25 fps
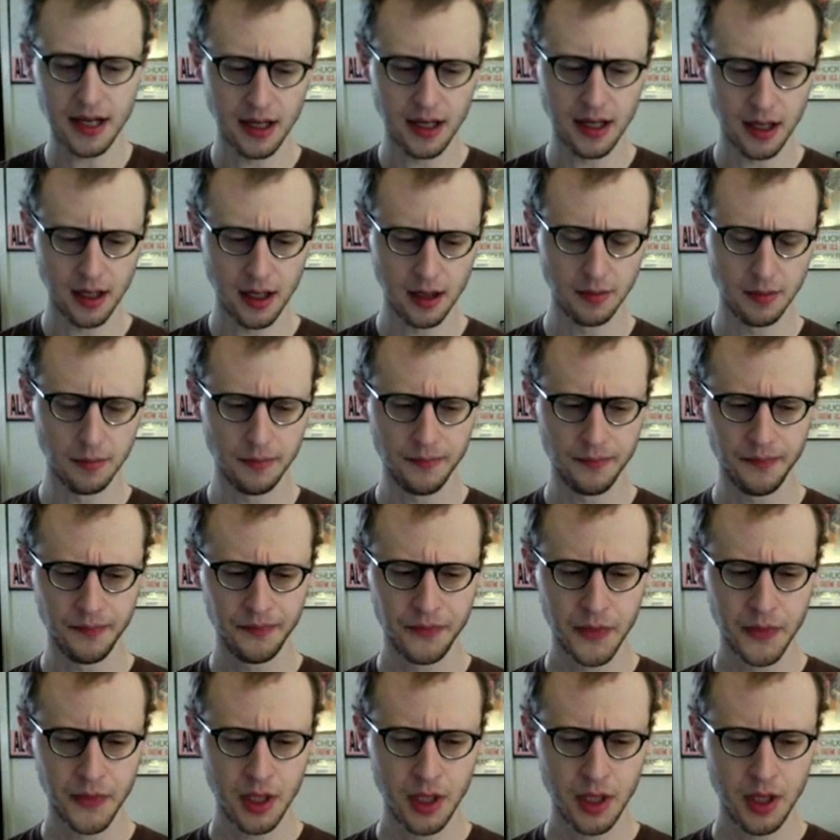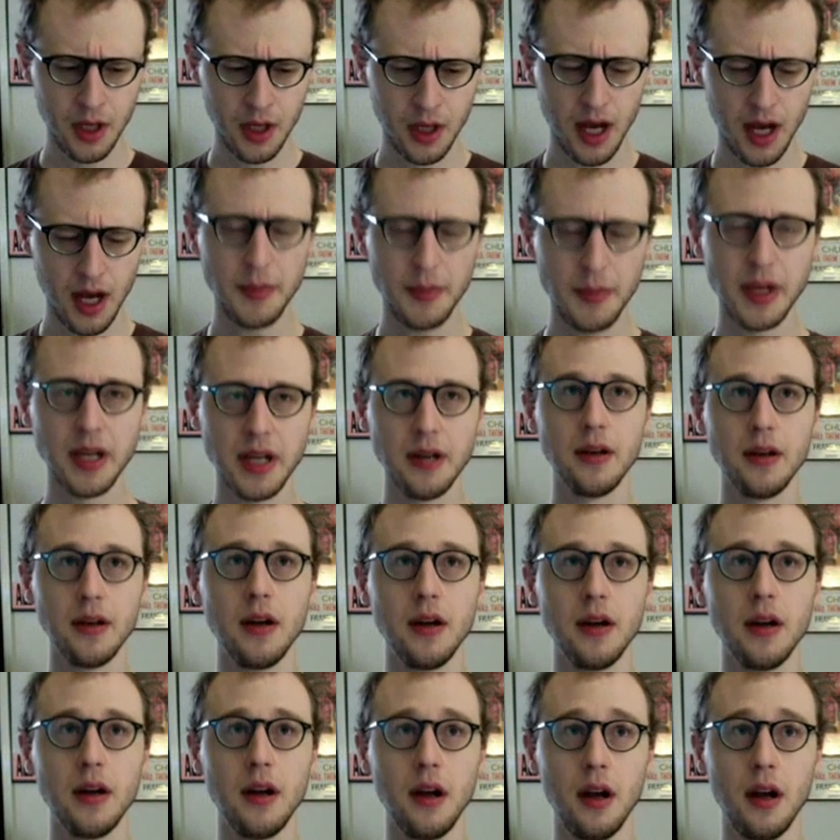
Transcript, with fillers: Um, I mean,